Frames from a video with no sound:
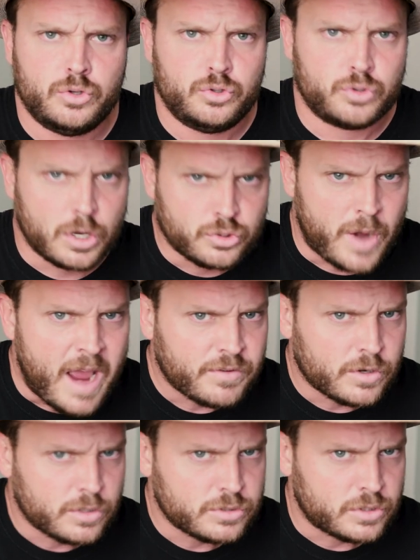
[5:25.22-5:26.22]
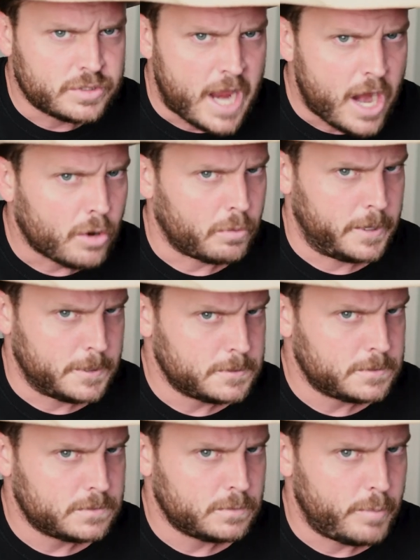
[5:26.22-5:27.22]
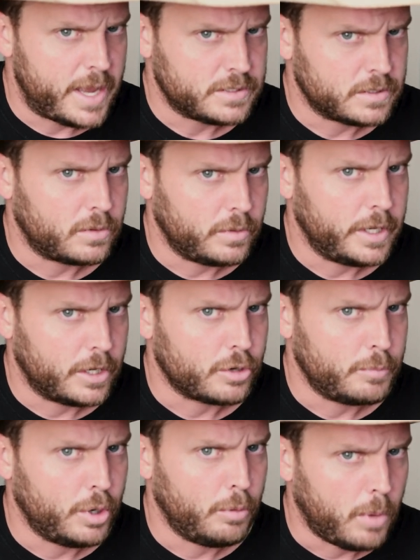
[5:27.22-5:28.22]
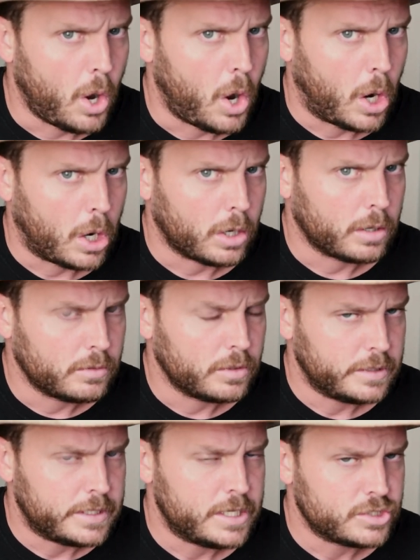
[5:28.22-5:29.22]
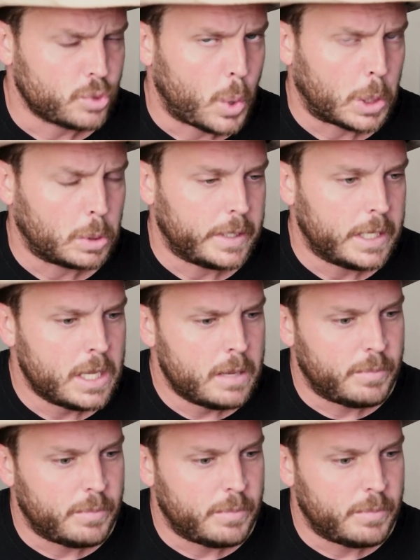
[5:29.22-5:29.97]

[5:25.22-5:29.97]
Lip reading: drug traffickers are terrorists basically under Bill Barr, really historically,